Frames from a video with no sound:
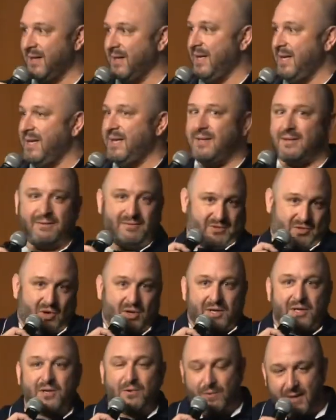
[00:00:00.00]
Italy
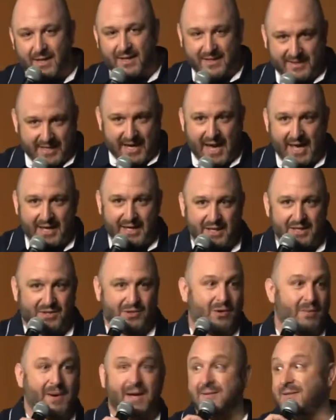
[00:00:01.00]
talking to real
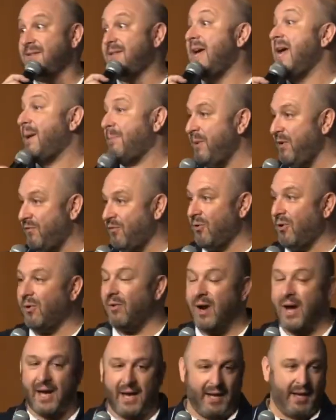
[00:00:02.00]
Italians who are about to take me for a
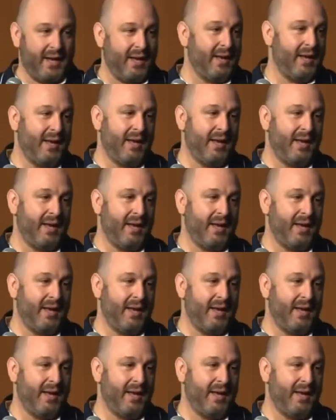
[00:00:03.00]
ride.